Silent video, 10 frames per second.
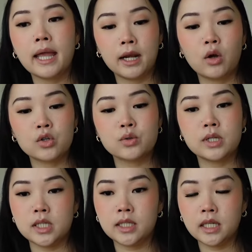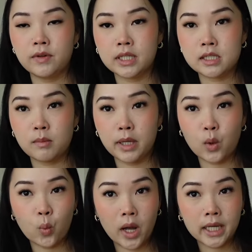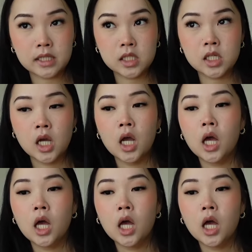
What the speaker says: and it also doesn't leave like some like whites